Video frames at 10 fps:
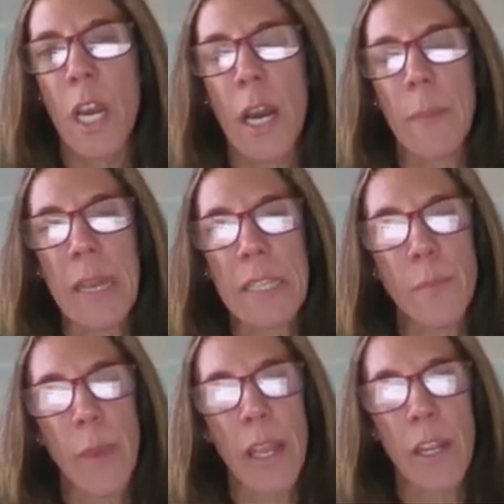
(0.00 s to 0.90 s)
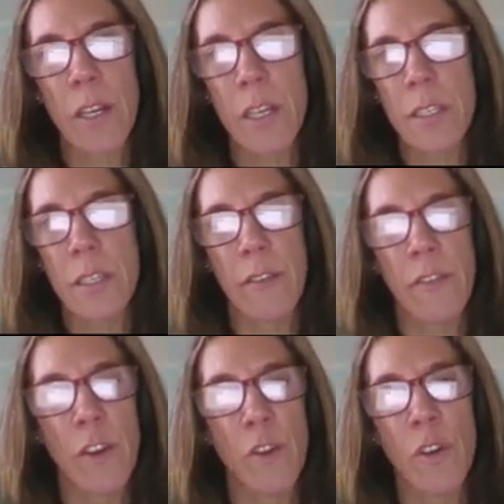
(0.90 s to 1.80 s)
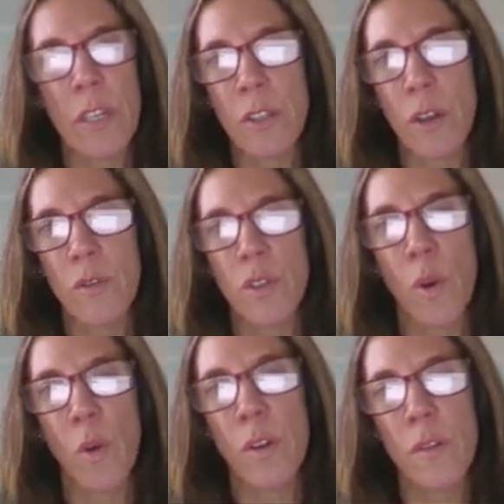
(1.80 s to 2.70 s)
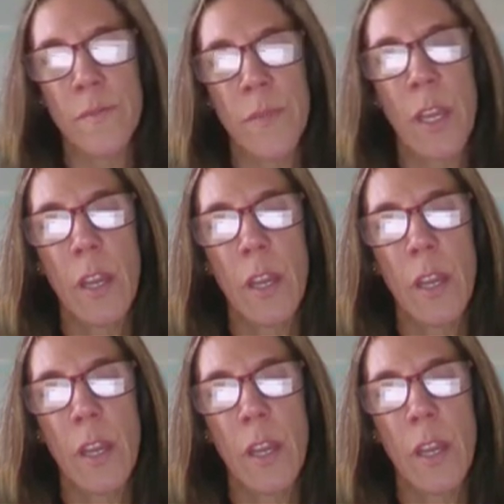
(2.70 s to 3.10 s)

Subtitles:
Inspire is difenoconazole solo.